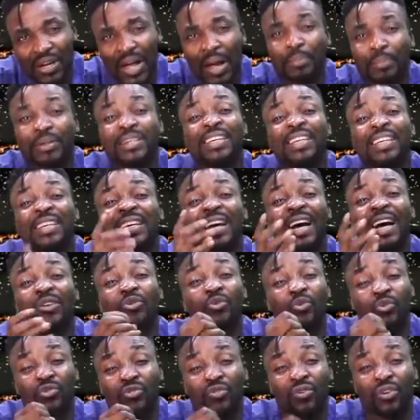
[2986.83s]
I mean
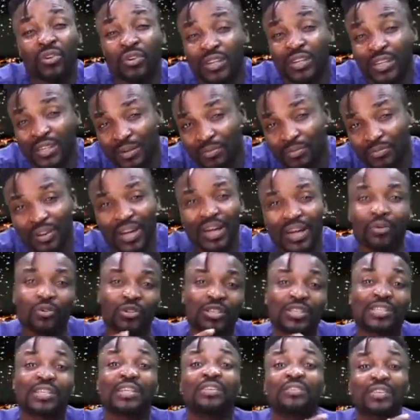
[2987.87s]
Ricardo, sorry, if I
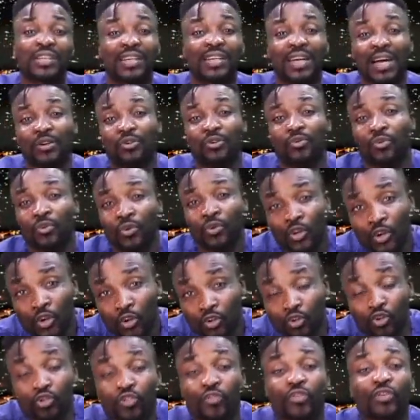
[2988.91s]
would say Ricardo.
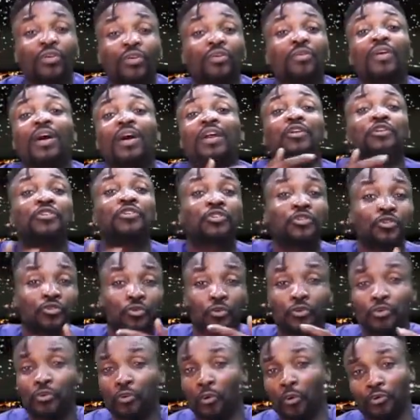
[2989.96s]
Those of you who are listening
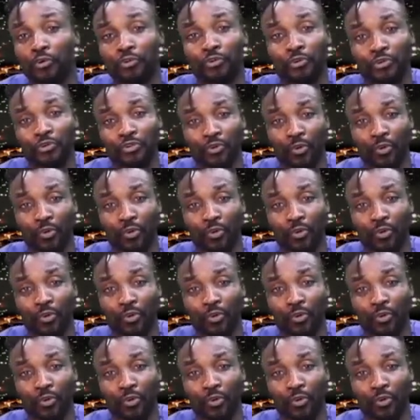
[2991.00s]
to the audio